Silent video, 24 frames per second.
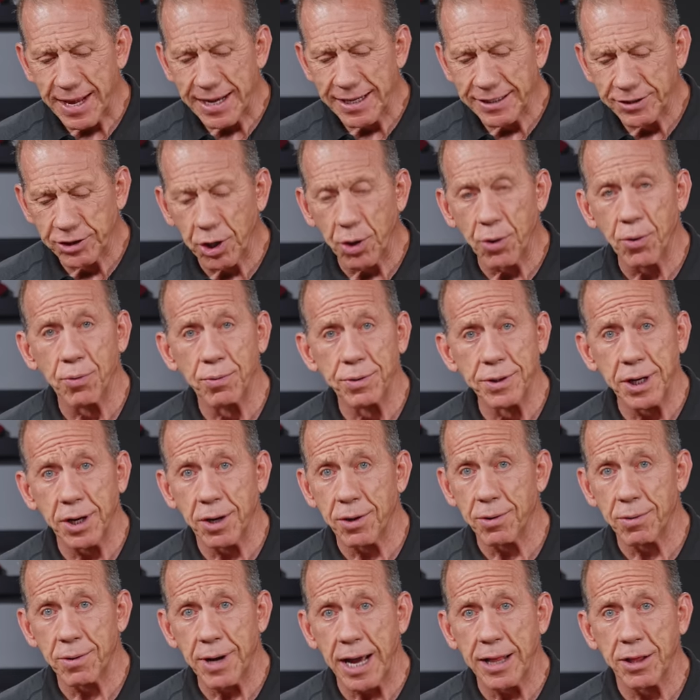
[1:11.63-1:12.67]
so, you
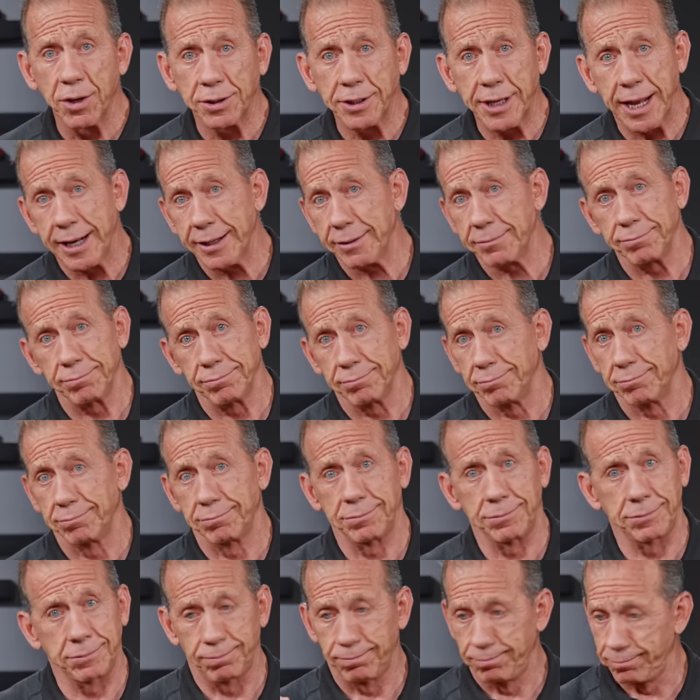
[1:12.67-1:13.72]
know, I looked at it,
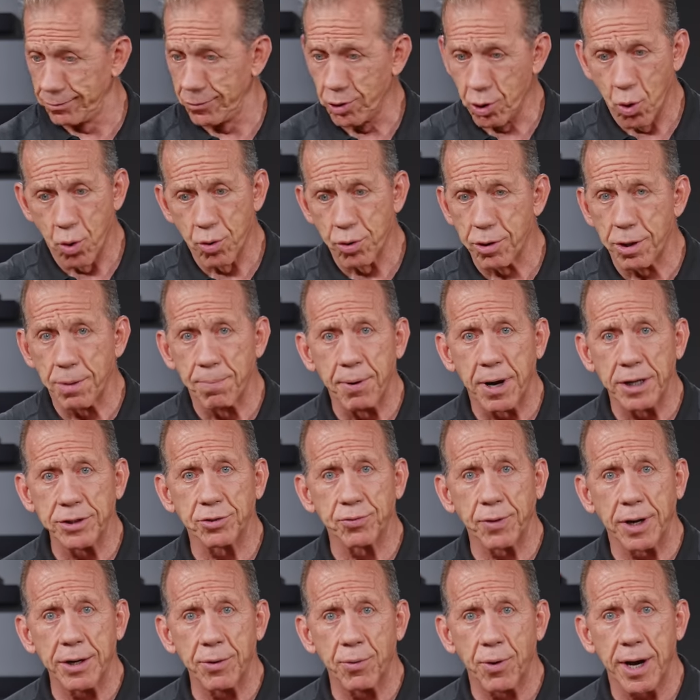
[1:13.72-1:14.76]
ordered a bunch
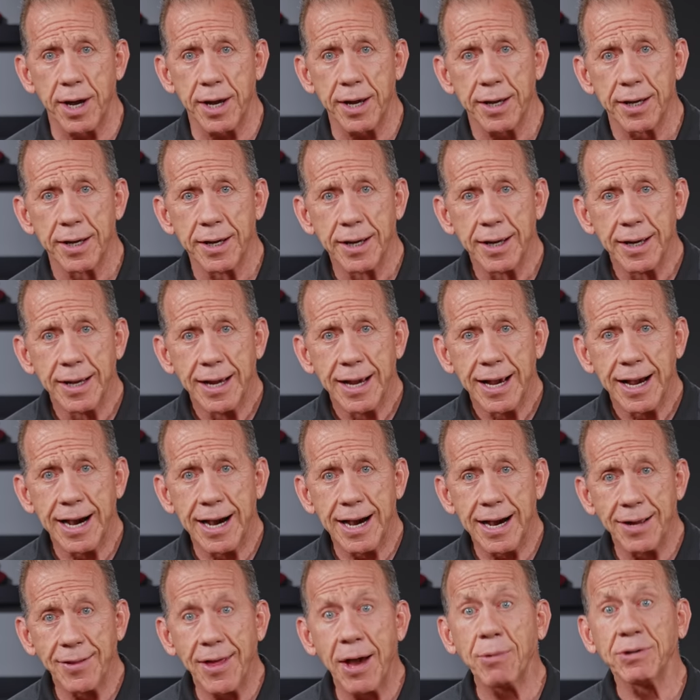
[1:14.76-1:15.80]
right away.
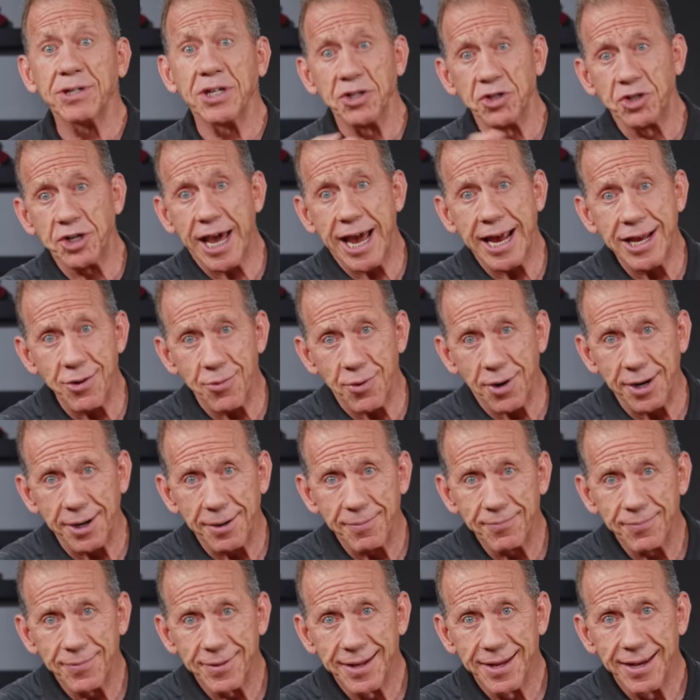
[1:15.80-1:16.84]
Uh, that was in January.
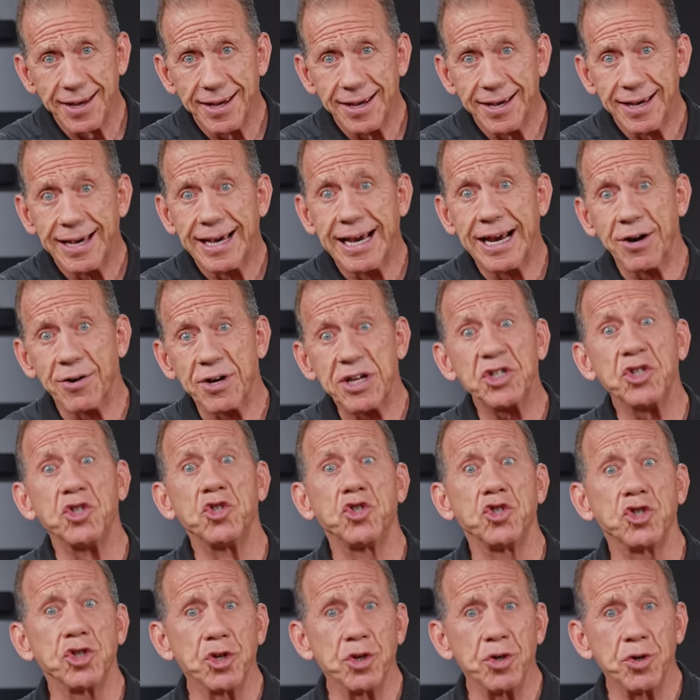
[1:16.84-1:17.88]
Here it is
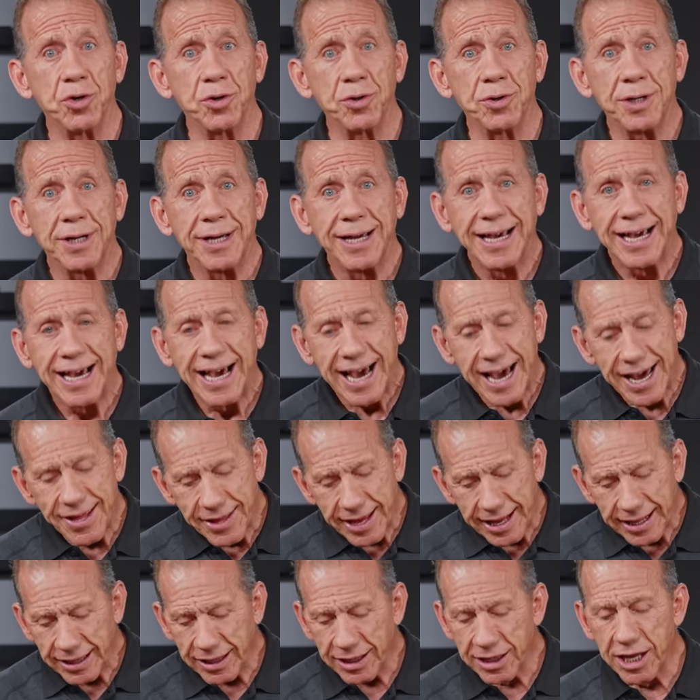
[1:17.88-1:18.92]
June, and
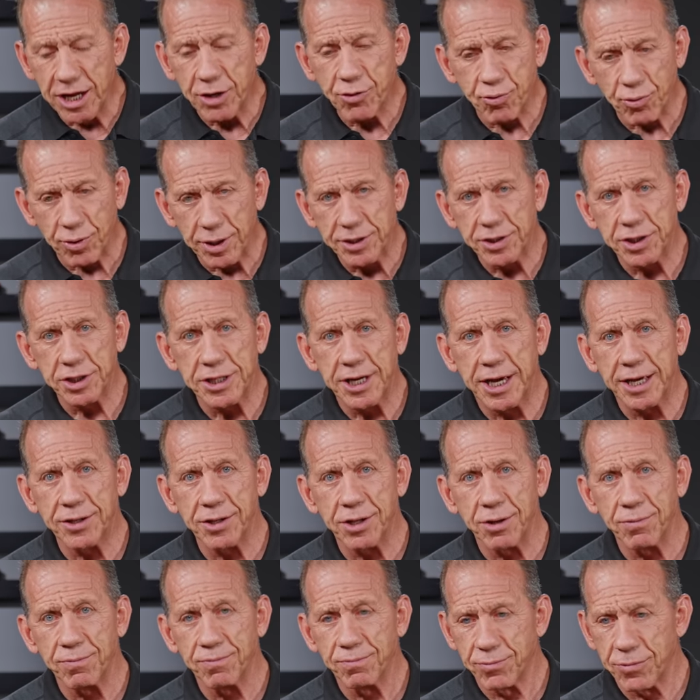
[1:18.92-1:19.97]
they literally just hit
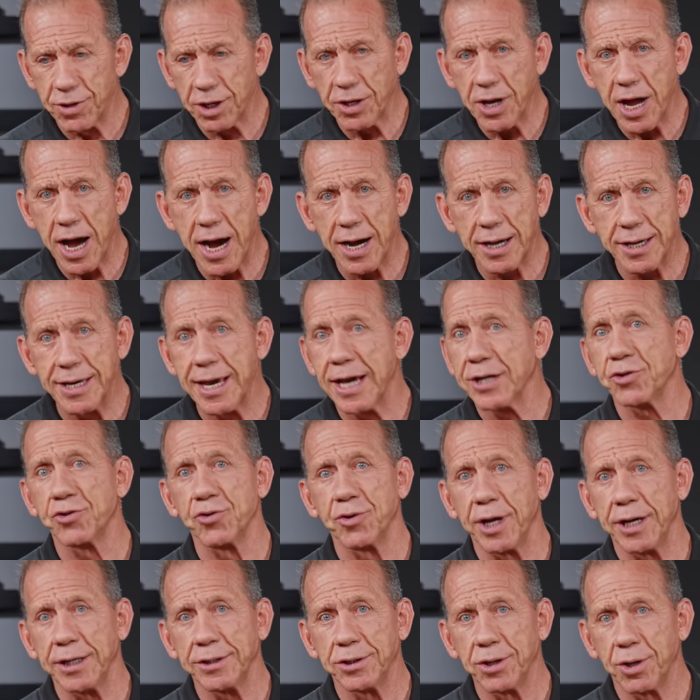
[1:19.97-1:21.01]
the, the dock
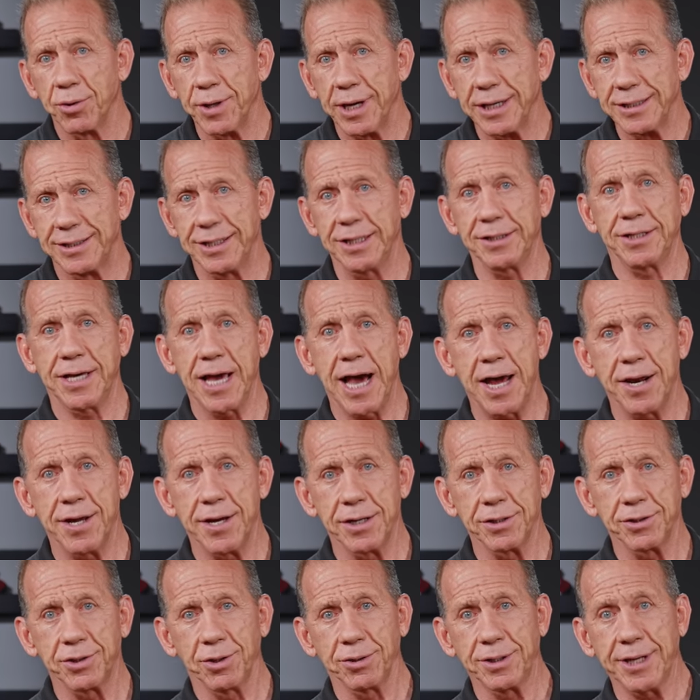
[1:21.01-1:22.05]
yesterday. So they just got
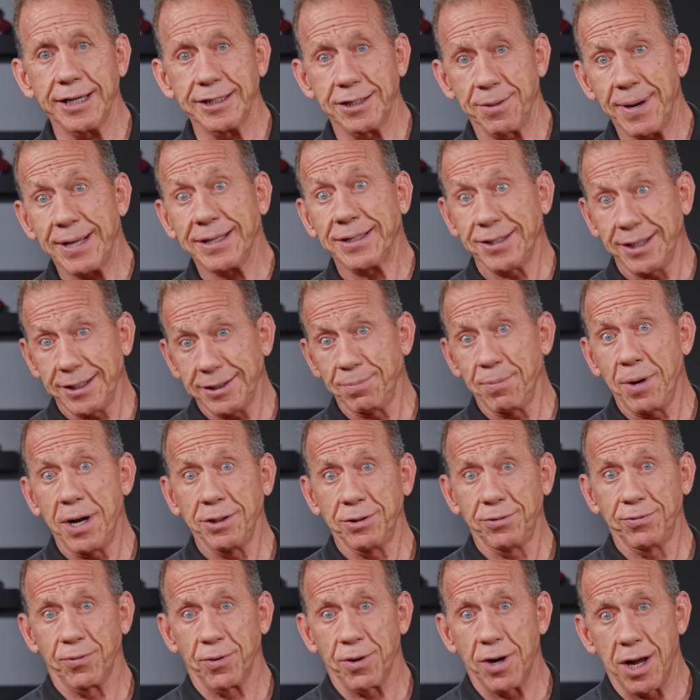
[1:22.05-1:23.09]
here. So it takes about six
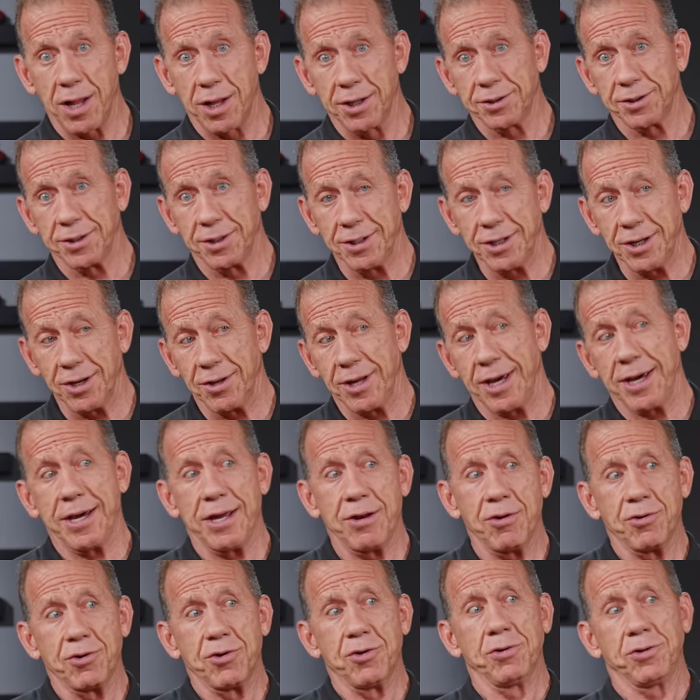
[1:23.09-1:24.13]
months for Holosun. You know, they
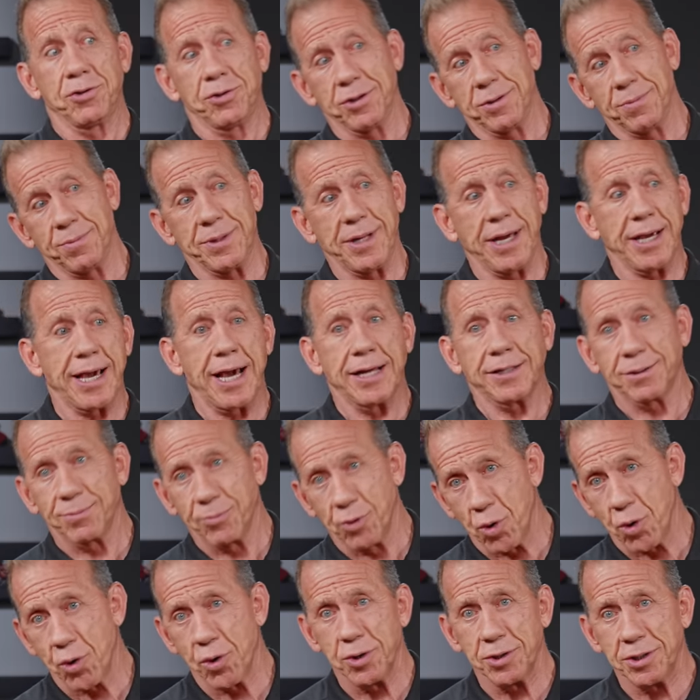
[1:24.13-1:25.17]
introduced them and they got some
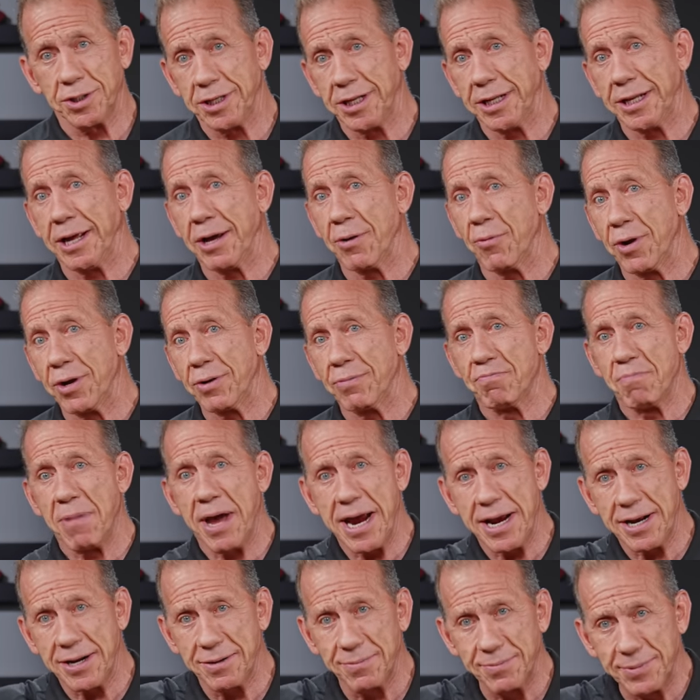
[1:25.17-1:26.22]
orders and then they went and
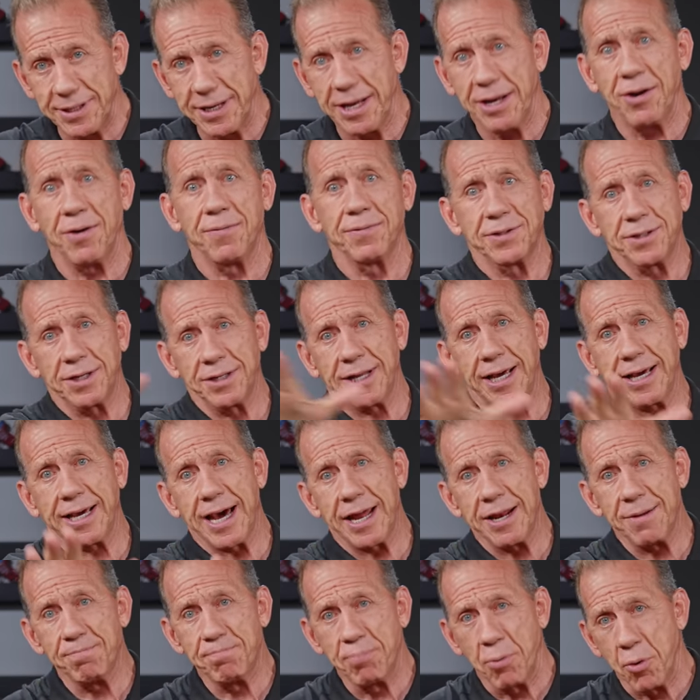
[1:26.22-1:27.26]
made them. And then all of a sudden they
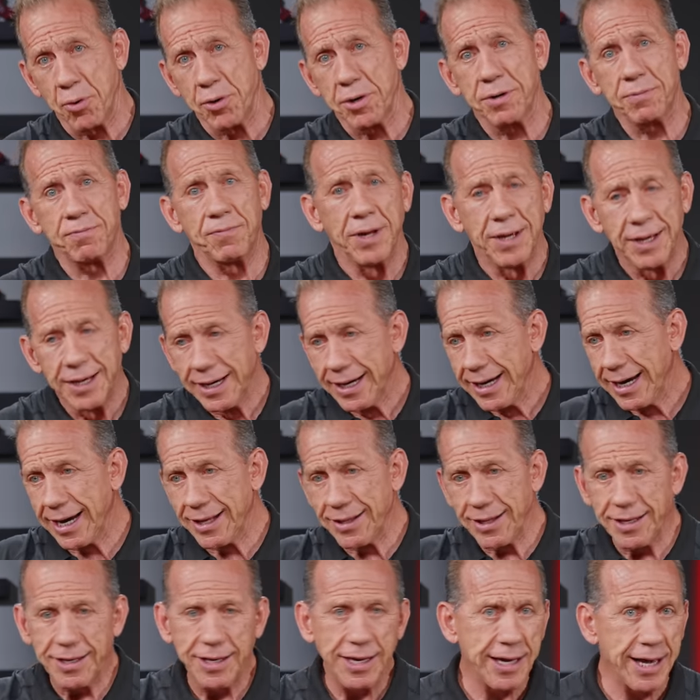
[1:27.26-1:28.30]
got imported and
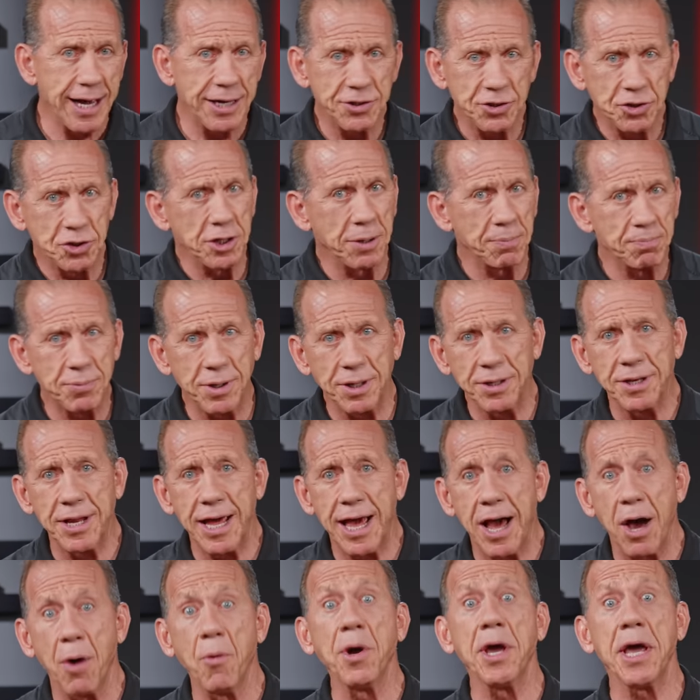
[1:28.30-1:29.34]
then they got shipped. And
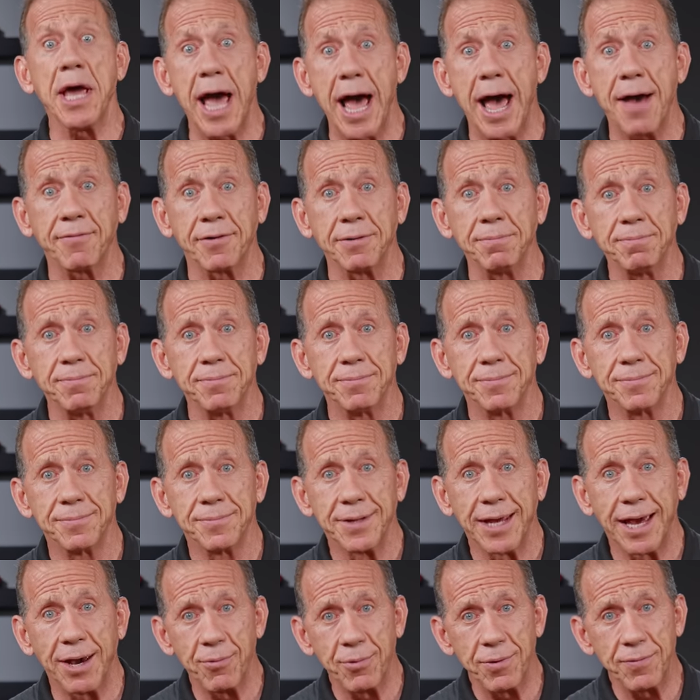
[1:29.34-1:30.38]
now we have them
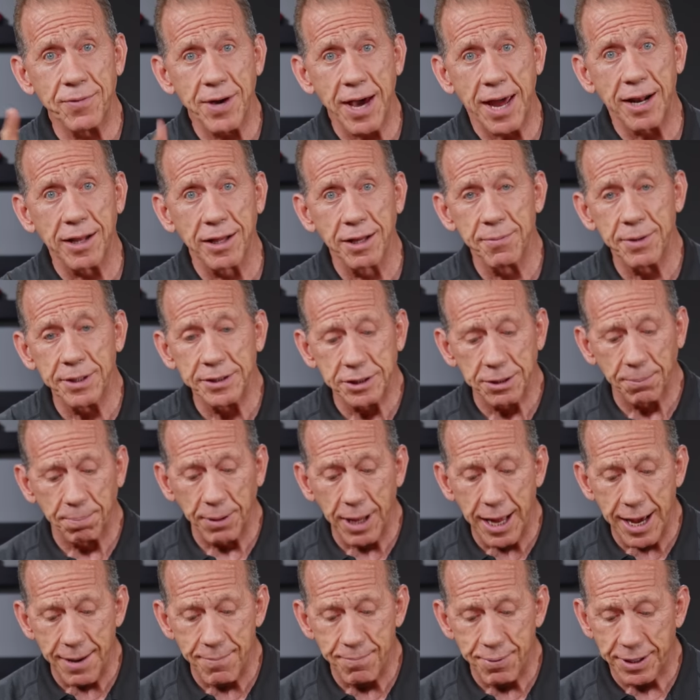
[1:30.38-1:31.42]
and we've got a limited
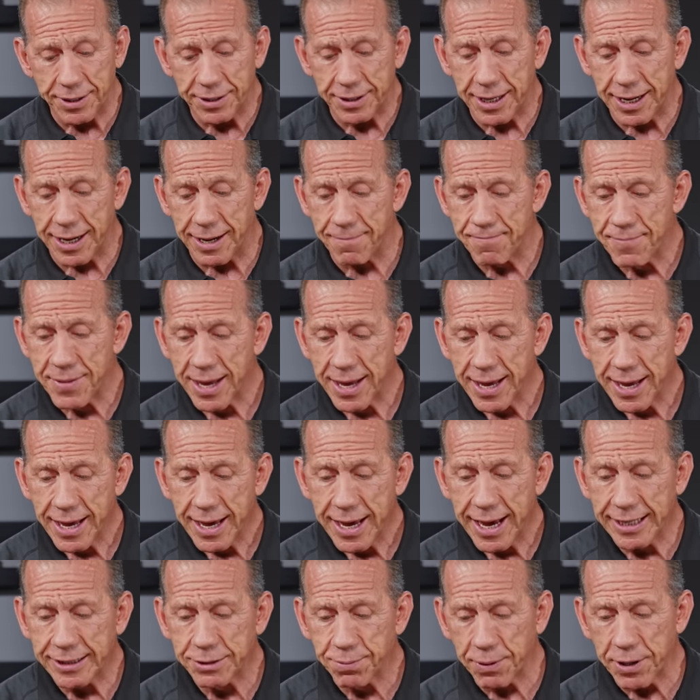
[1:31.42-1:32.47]
supply, but uh,
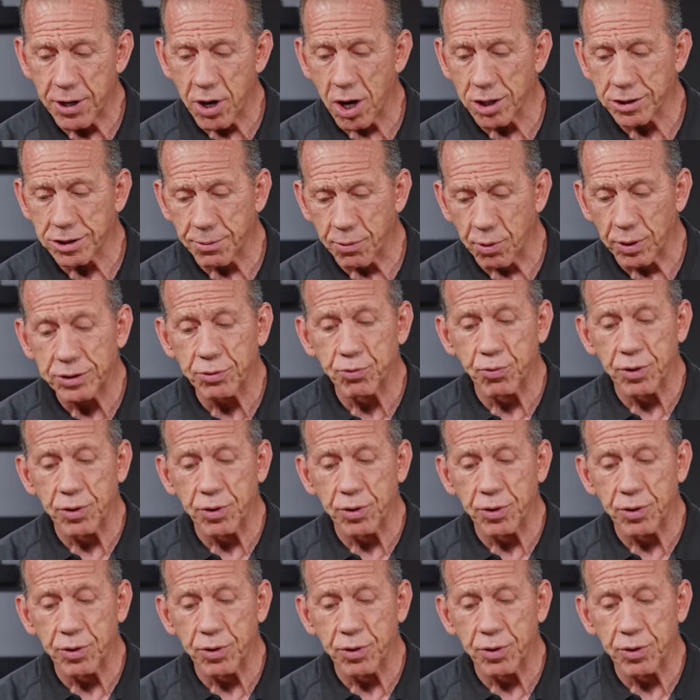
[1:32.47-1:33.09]
it's pretty awesome. And what's